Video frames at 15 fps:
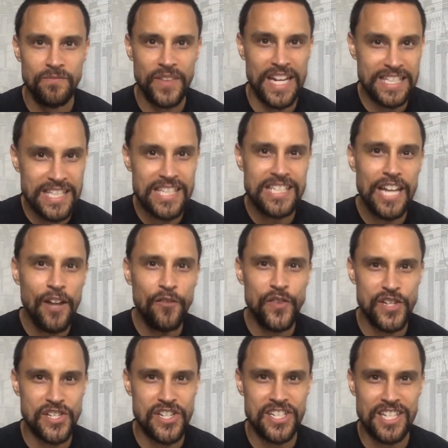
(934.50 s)
It's a
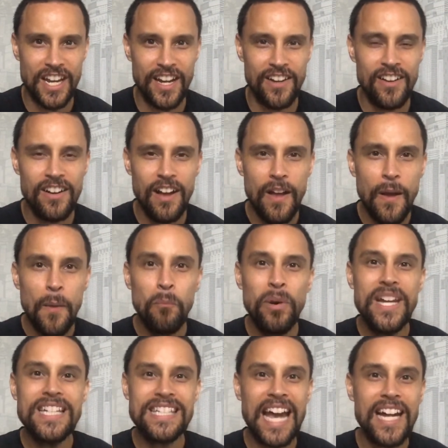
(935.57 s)
selfish desire,
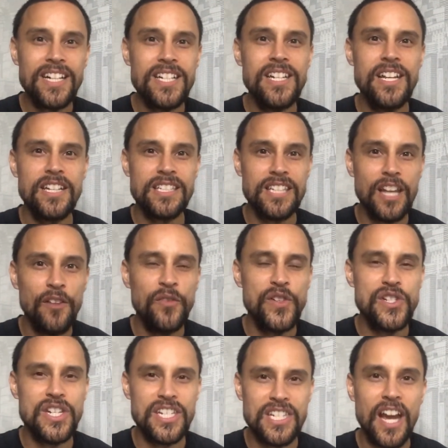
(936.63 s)
but it's actually a selfish
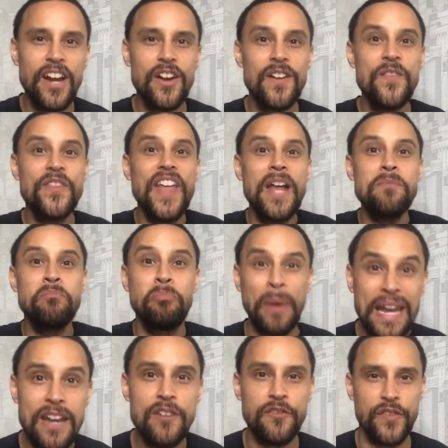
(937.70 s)
desire that
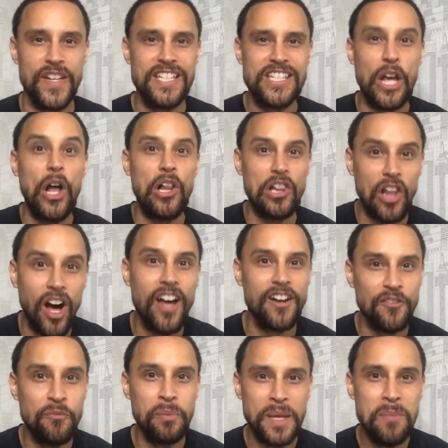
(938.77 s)
benefits a lot
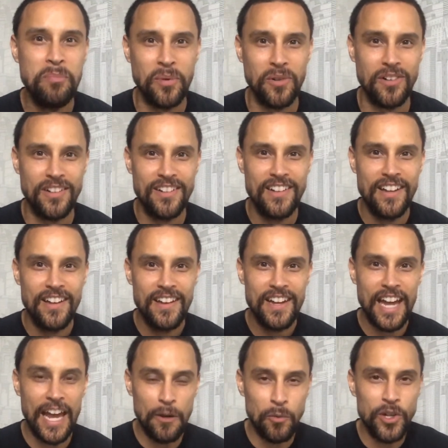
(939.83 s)
of people.
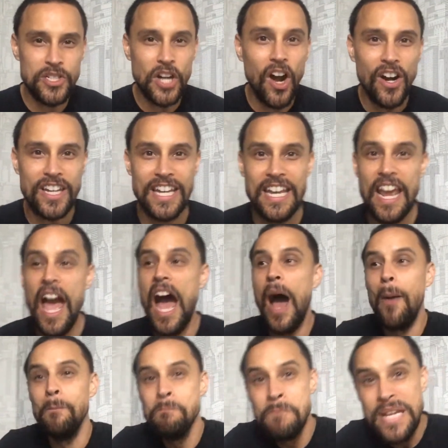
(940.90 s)
And we're talking
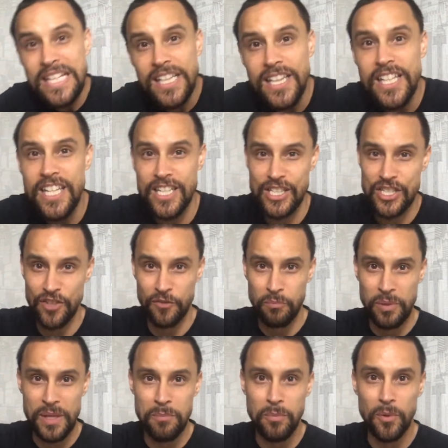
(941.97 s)
millions of
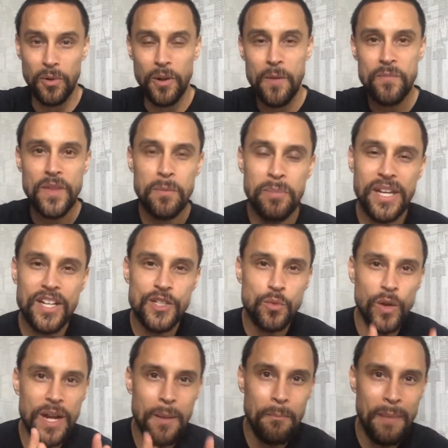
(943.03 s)
people. Because
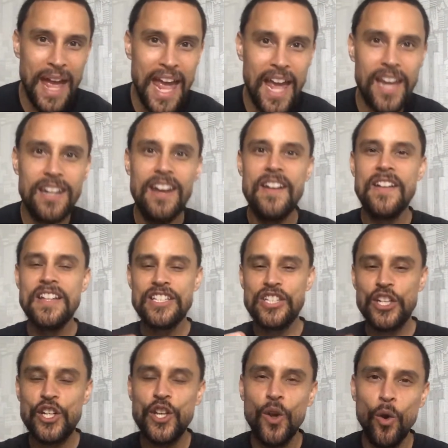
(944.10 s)
when a man
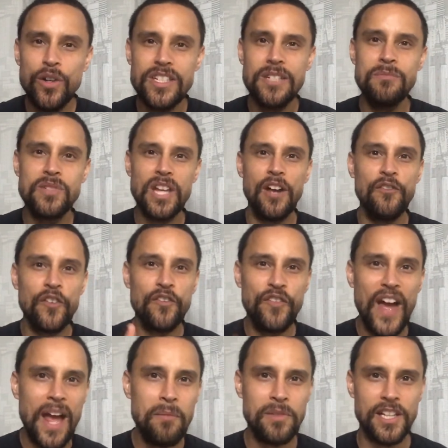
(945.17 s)
secures himself a
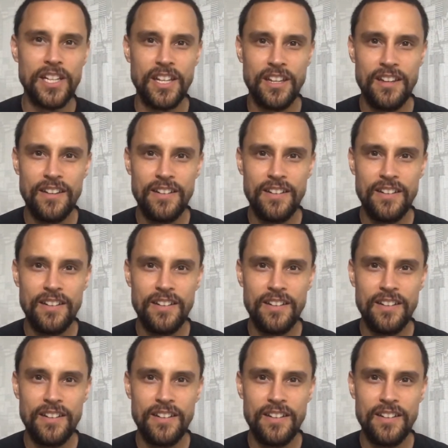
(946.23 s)
family